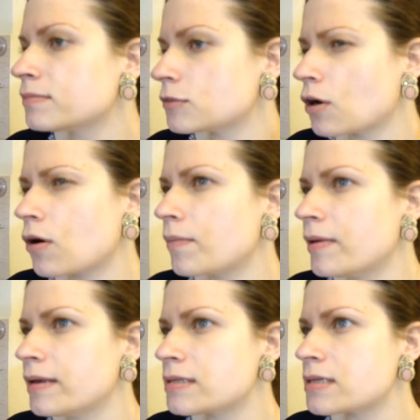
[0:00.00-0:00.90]
Toho
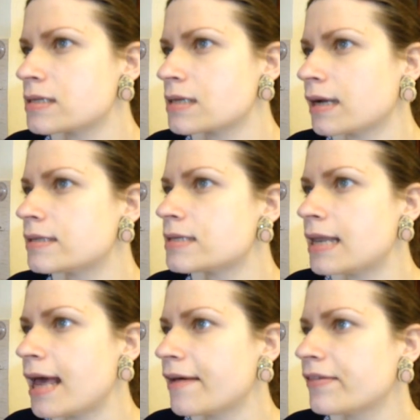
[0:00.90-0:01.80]
beads size
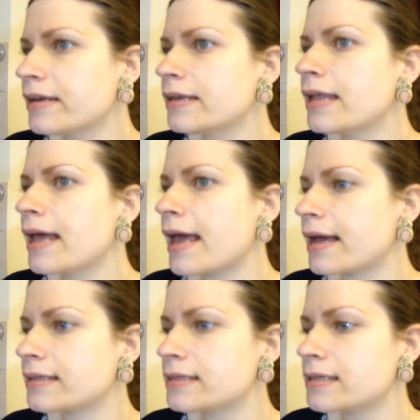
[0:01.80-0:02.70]
11
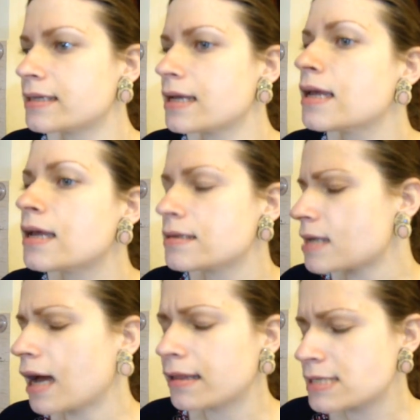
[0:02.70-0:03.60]
and add
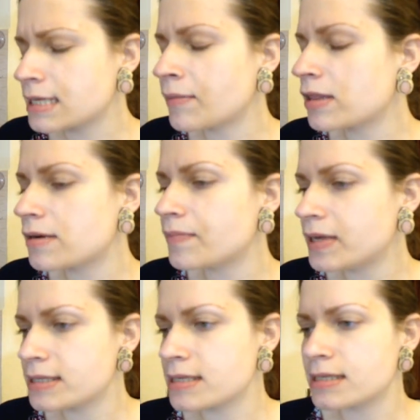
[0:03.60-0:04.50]
uh, some other
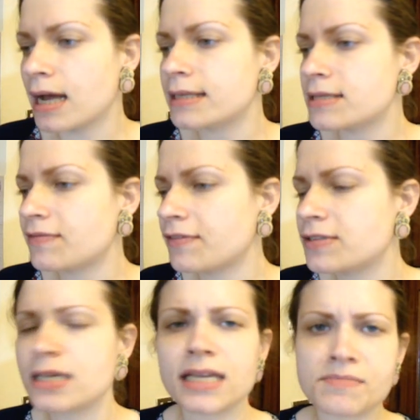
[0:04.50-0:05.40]
beads size
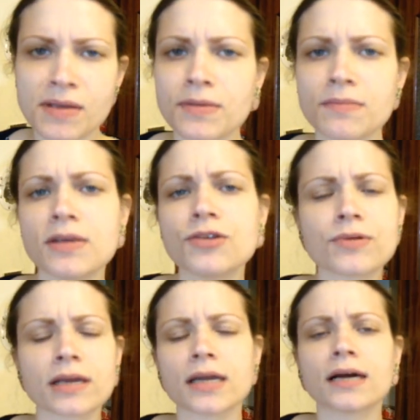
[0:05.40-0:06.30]
15, maybe
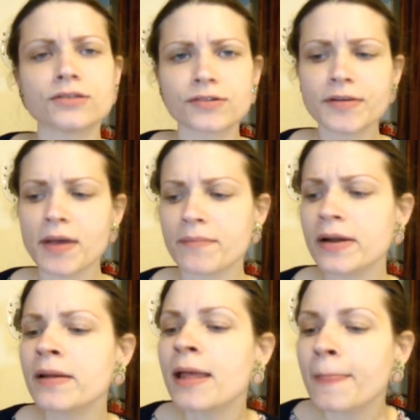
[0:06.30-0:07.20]
Miyuki. I don't remember
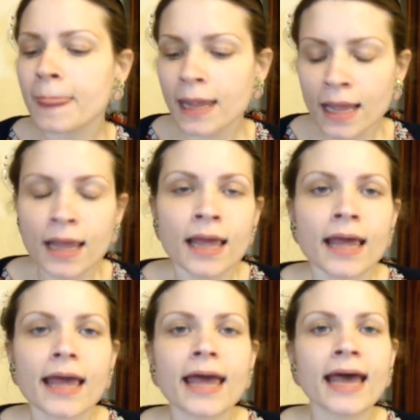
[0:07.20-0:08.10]

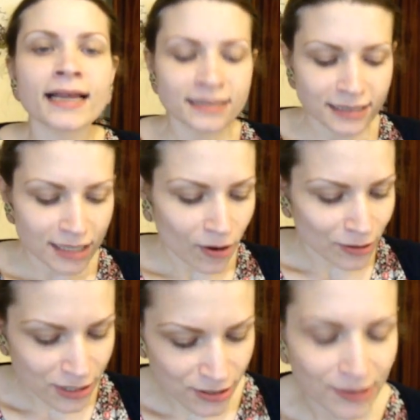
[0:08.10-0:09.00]
and
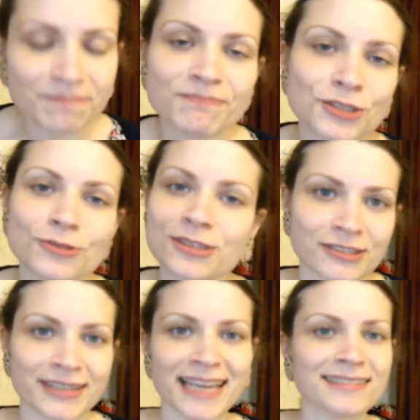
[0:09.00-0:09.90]
also to
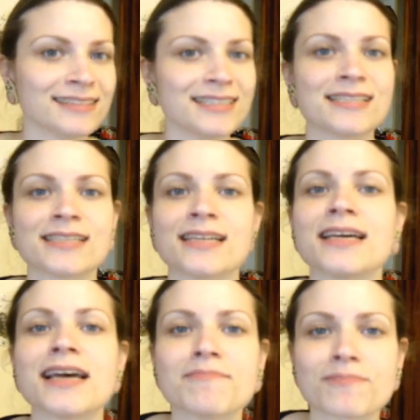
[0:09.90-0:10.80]
create this uh,
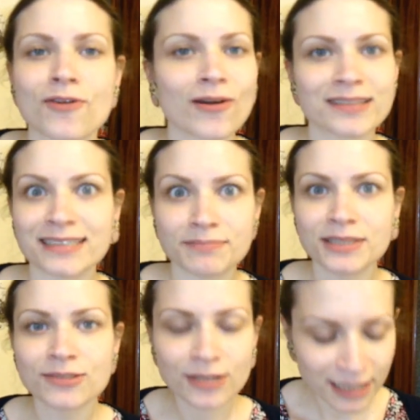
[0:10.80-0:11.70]
embroidery
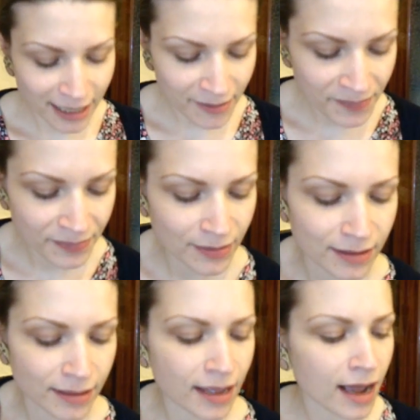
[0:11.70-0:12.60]
beadwork
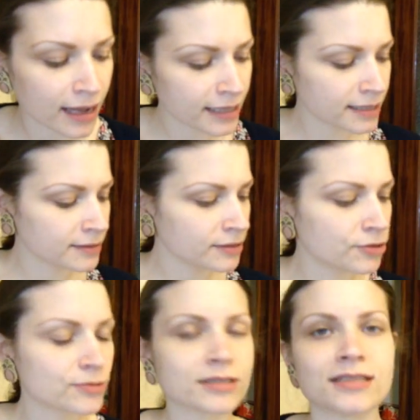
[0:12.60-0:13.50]
I
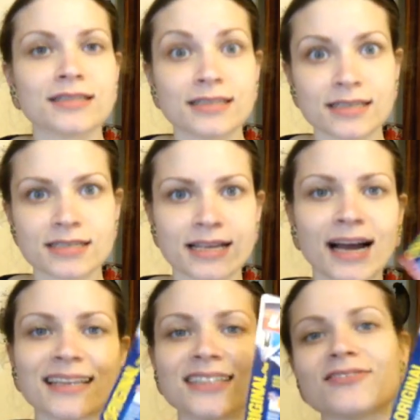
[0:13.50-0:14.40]
used this
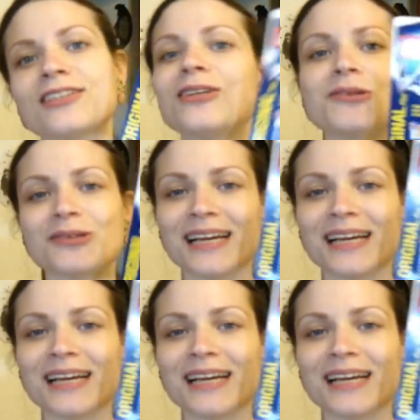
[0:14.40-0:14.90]
kind of glue